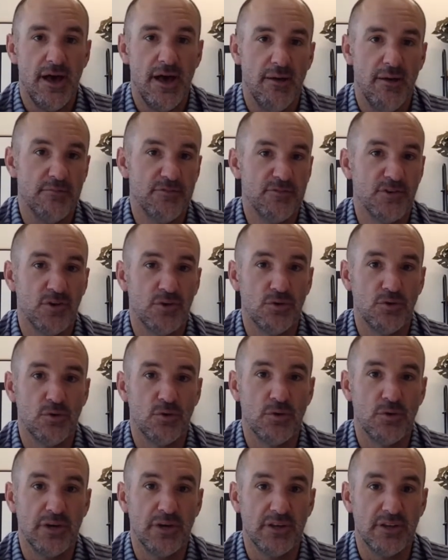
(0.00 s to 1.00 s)
sold
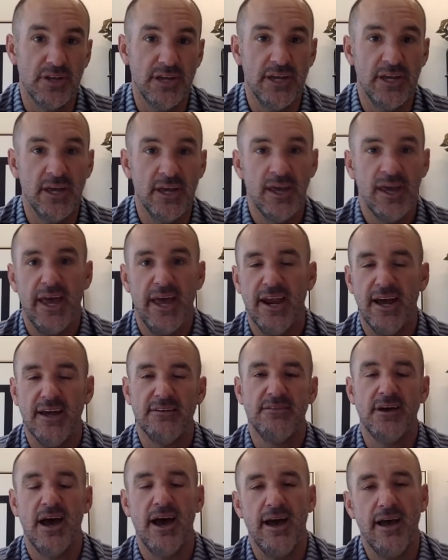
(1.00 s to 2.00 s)
quickly. And
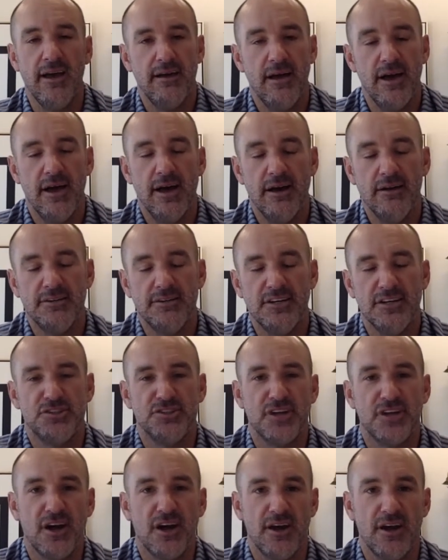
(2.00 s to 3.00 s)
I touched
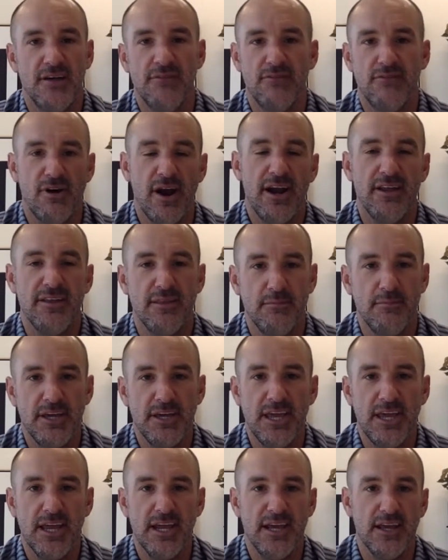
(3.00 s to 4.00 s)
on it right in the
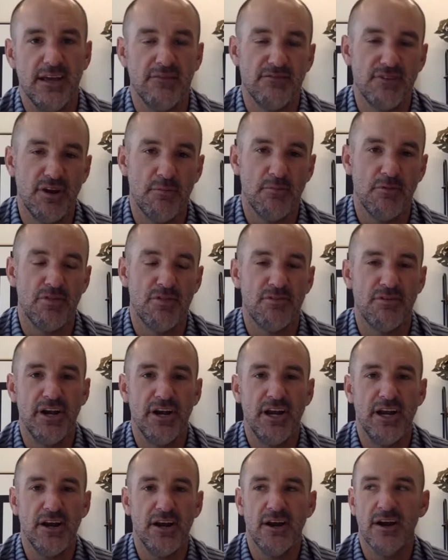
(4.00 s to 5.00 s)
beginning of number 3
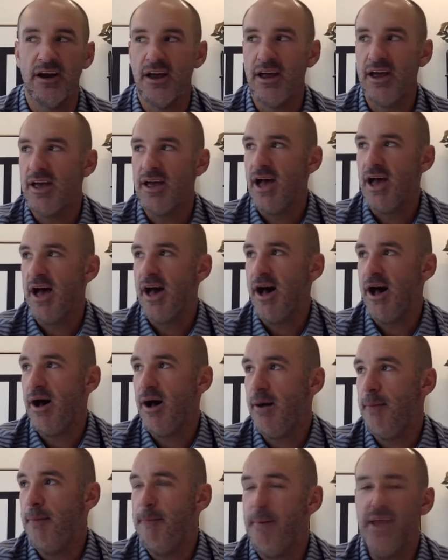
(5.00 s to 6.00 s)
here.
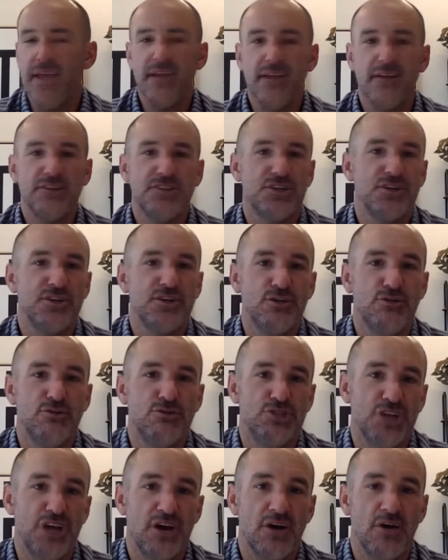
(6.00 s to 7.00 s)
Making sure you
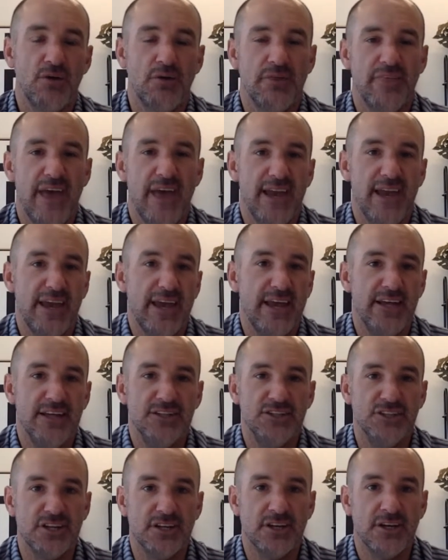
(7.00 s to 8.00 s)
gel with that
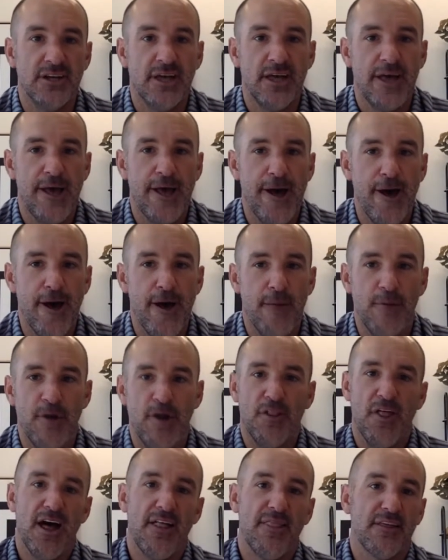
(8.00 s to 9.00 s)
agent. A
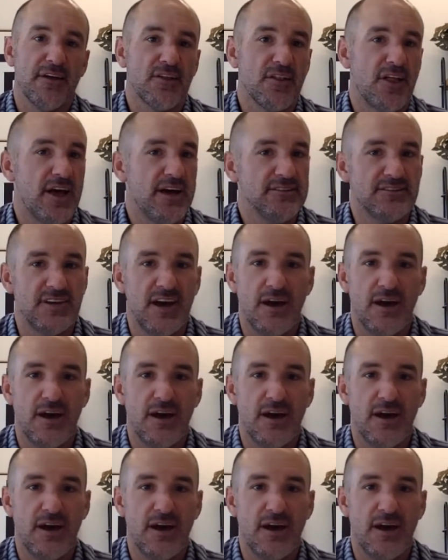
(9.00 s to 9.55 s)
lot of the clients I